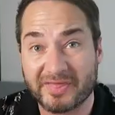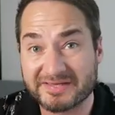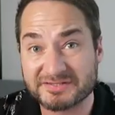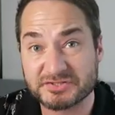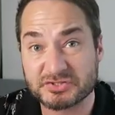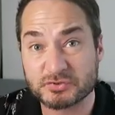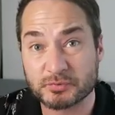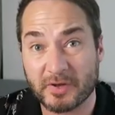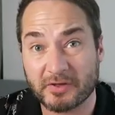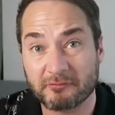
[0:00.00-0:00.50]
There's
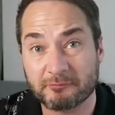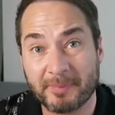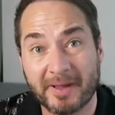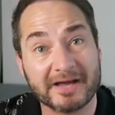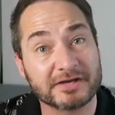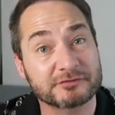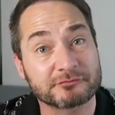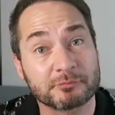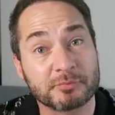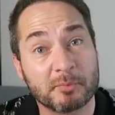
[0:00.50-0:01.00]
the 12
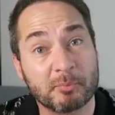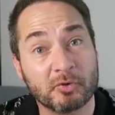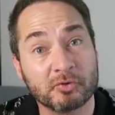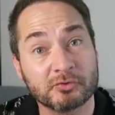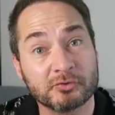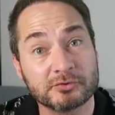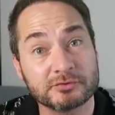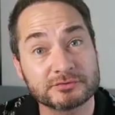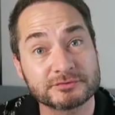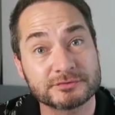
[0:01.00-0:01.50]
packs from the
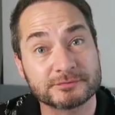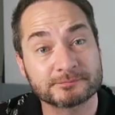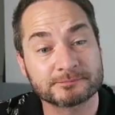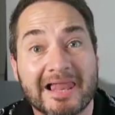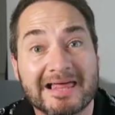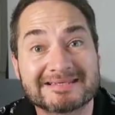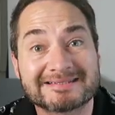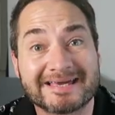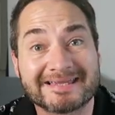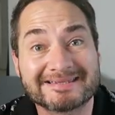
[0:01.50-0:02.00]
bundles.
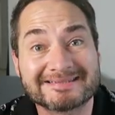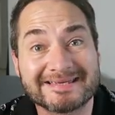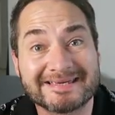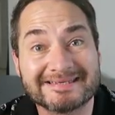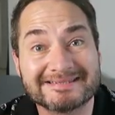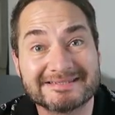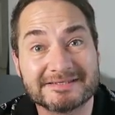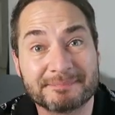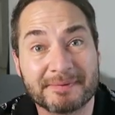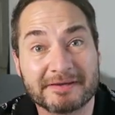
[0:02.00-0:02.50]
Let's get this
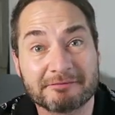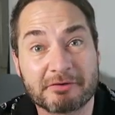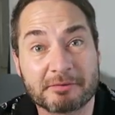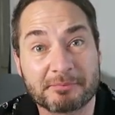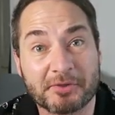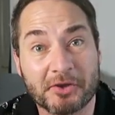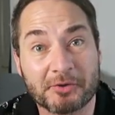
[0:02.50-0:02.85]
ETB ripped